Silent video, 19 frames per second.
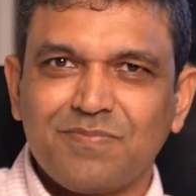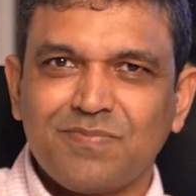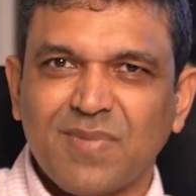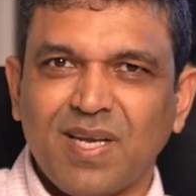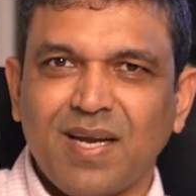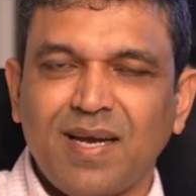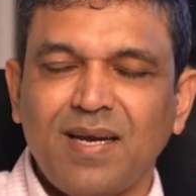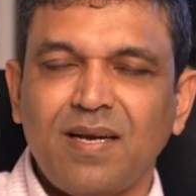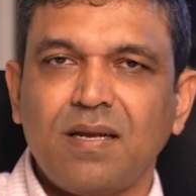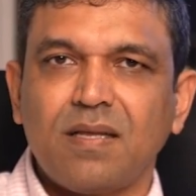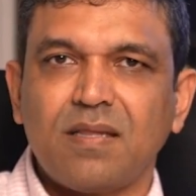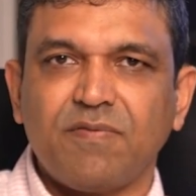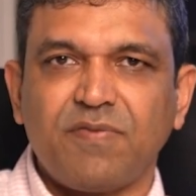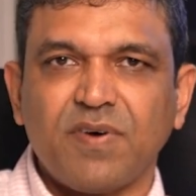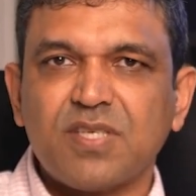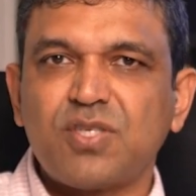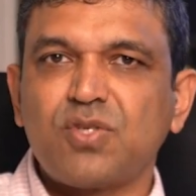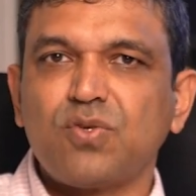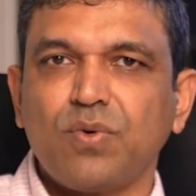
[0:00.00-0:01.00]
right? The
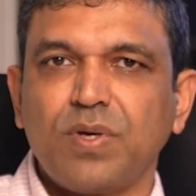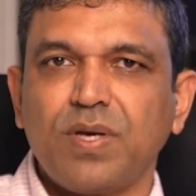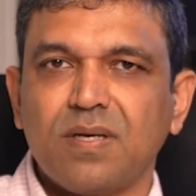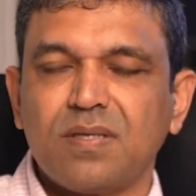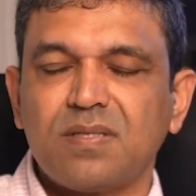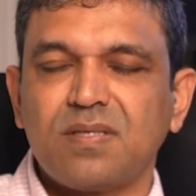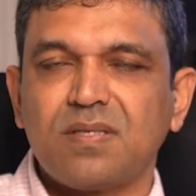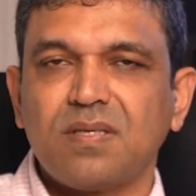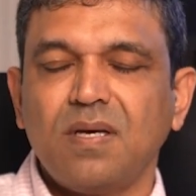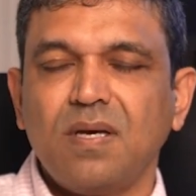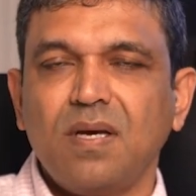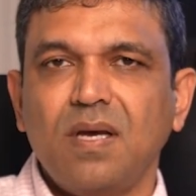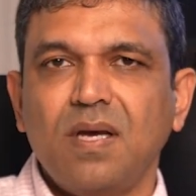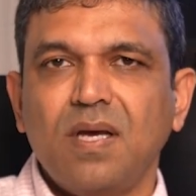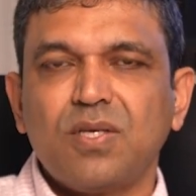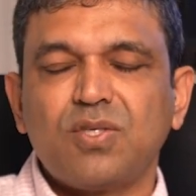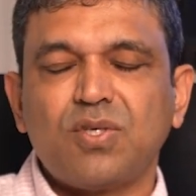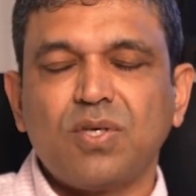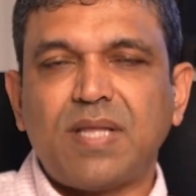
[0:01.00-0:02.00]
first 2 years.
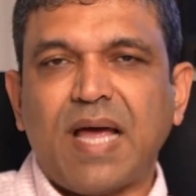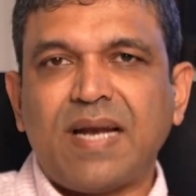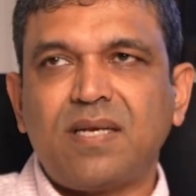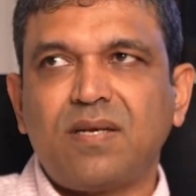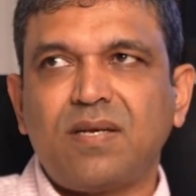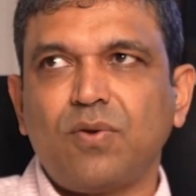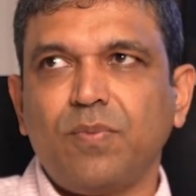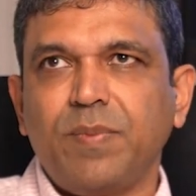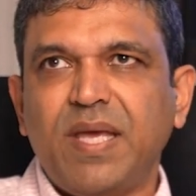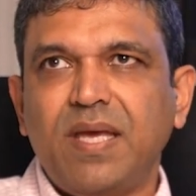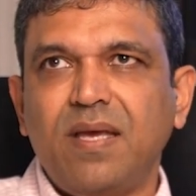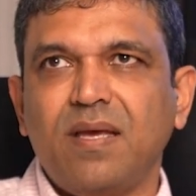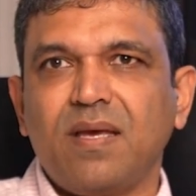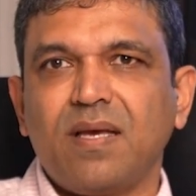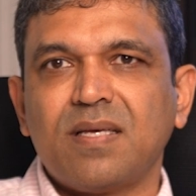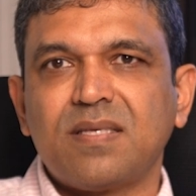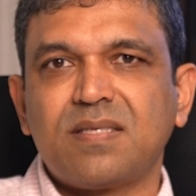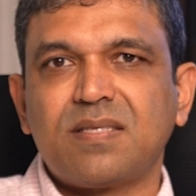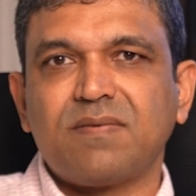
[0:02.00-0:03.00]
So that to me
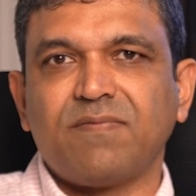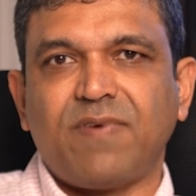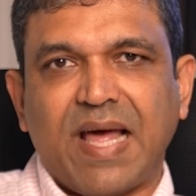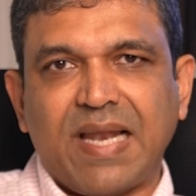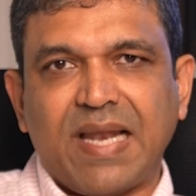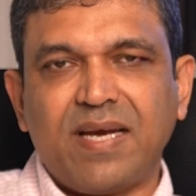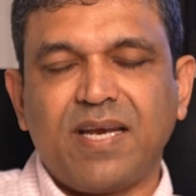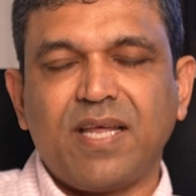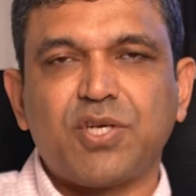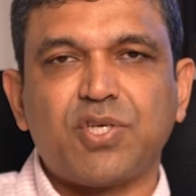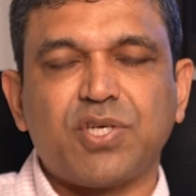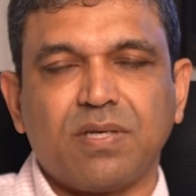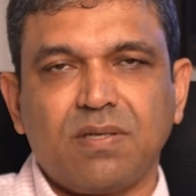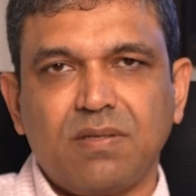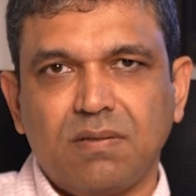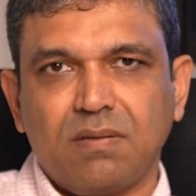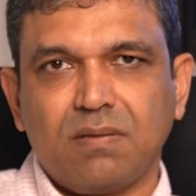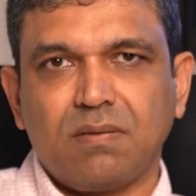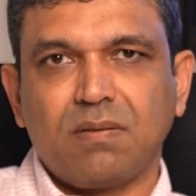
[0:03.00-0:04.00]
is
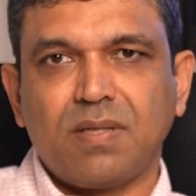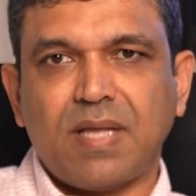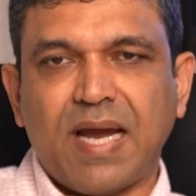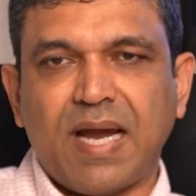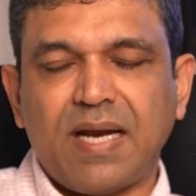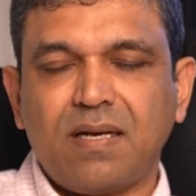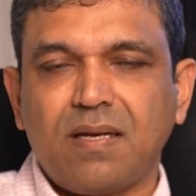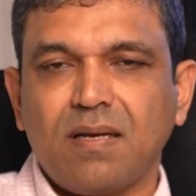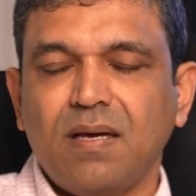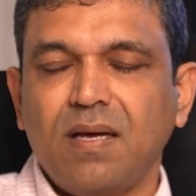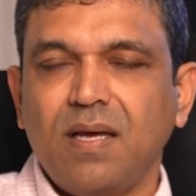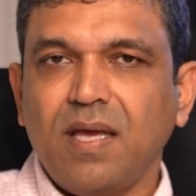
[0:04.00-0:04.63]
validation that